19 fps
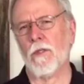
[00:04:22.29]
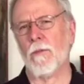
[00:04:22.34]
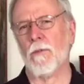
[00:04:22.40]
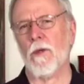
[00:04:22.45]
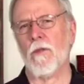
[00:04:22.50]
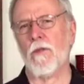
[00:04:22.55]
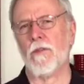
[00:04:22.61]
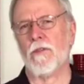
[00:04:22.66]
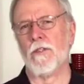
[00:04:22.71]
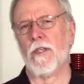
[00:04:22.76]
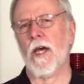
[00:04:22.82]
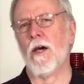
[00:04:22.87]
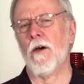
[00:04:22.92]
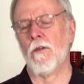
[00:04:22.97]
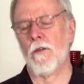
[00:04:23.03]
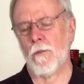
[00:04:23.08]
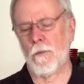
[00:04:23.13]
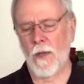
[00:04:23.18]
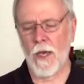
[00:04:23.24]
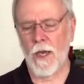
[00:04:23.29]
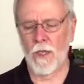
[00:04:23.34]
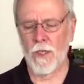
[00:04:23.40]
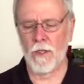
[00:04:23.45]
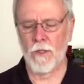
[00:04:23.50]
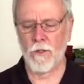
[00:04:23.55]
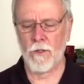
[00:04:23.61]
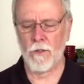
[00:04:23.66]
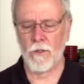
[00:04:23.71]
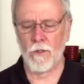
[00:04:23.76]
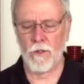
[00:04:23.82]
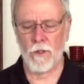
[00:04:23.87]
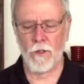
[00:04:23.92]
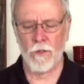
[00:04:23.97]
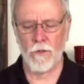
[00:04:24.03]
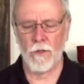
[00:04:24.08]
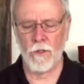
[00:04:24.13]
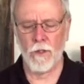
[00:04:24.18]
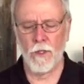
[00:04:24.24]
to bring the South back into the
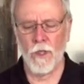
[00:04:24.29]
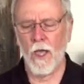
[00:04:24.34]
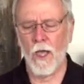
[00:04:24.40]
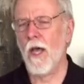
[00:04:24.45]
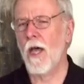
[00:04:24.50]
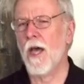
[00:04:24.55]
Union